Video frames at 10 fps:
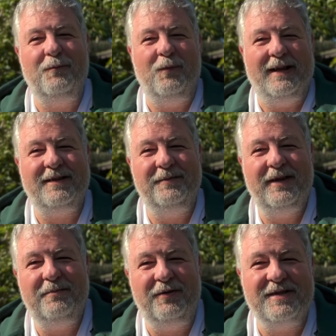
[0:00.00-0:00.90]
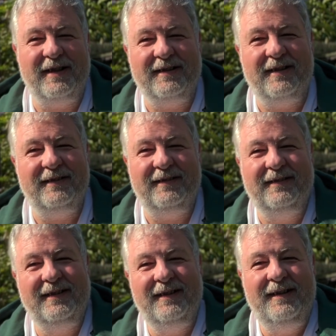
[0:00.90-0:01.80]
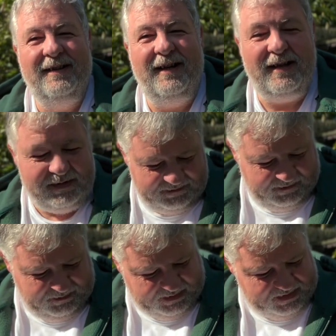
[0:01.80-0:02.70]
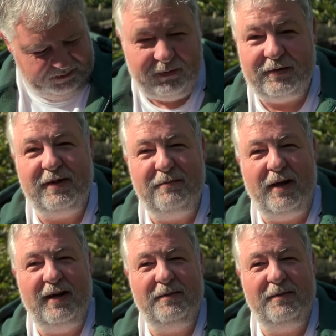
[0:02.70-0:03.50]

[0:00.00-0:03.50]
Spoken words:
and welcome to the Bonsai Garden, and you find me sporting my